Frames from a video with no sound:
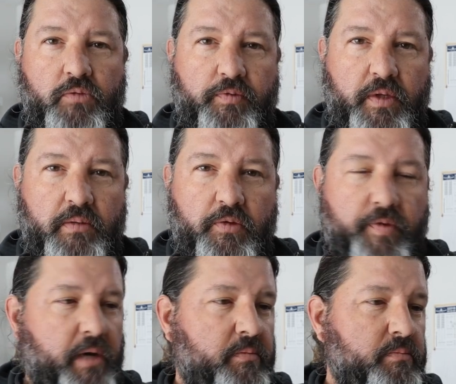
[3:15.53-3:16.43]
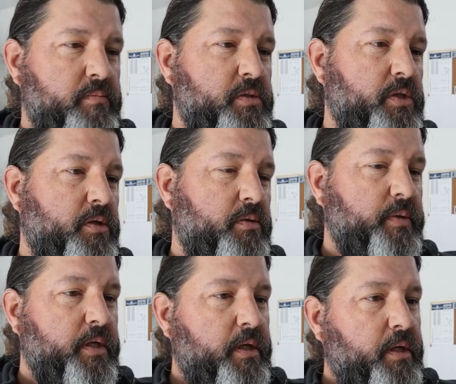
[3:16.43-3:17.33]
move in and move out. So
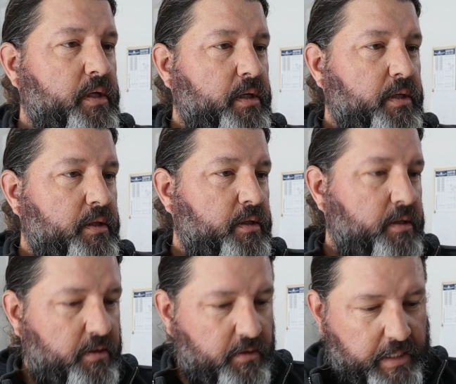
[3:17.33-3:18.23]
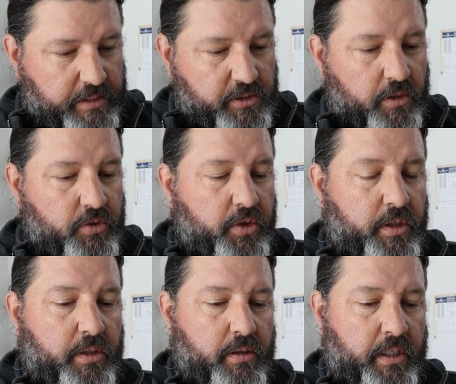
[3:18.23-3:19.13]
that's all
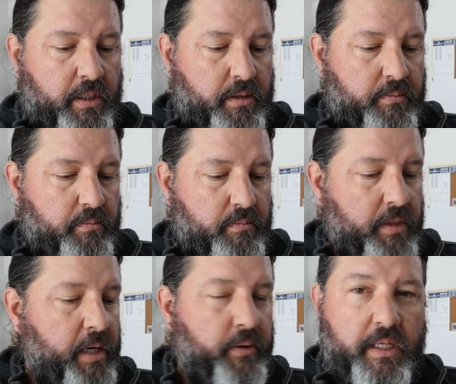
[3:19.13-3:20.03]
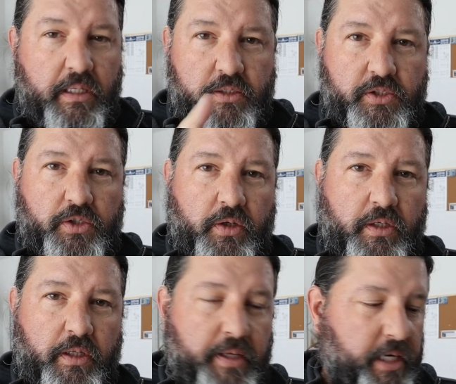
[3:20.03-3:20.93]
good. Um, now I can get
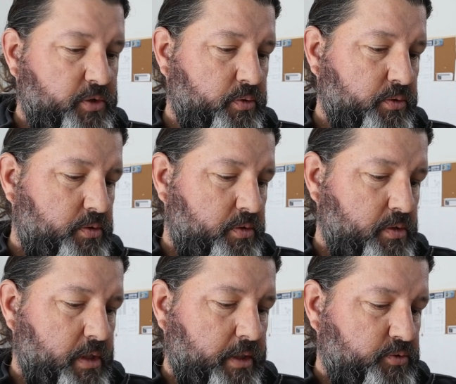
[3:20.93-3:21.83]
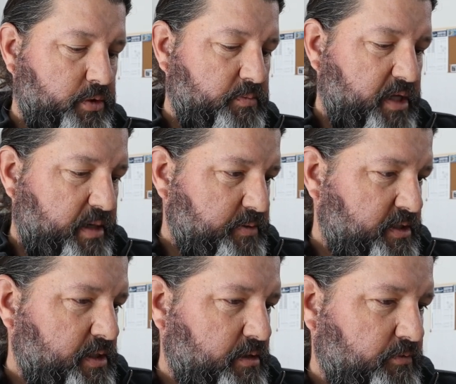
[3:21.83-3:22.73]
started on the actual uh, trim tab
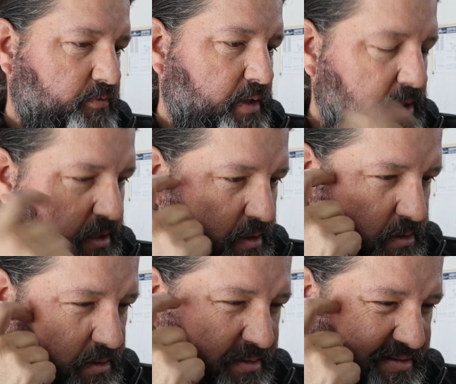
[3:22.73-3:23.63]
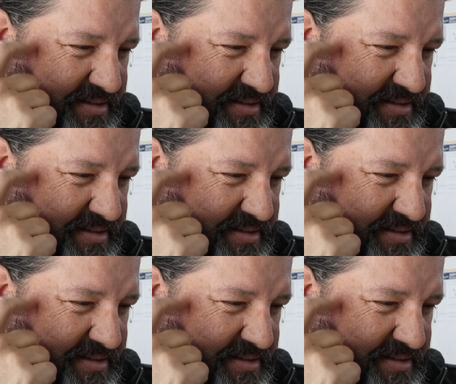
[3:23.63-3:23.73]
itself and